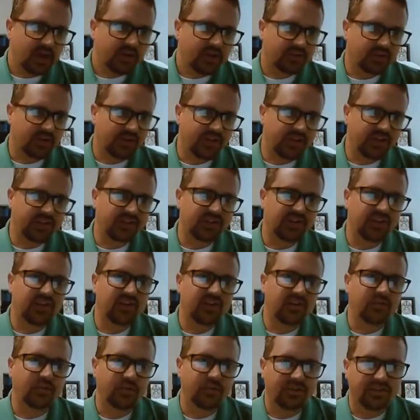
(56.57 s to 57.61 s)
So this
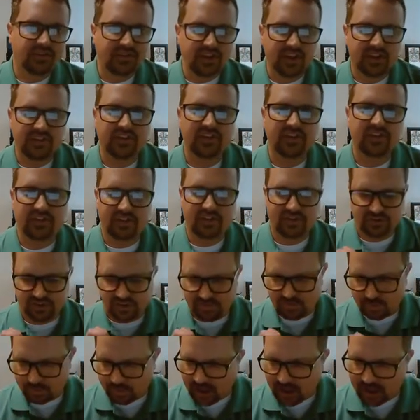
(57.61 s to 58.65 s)
is resistant
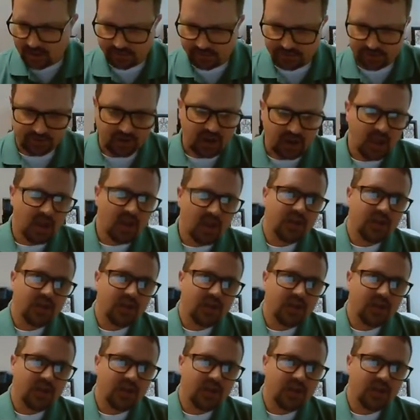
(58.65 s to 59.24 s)
specific pathogen.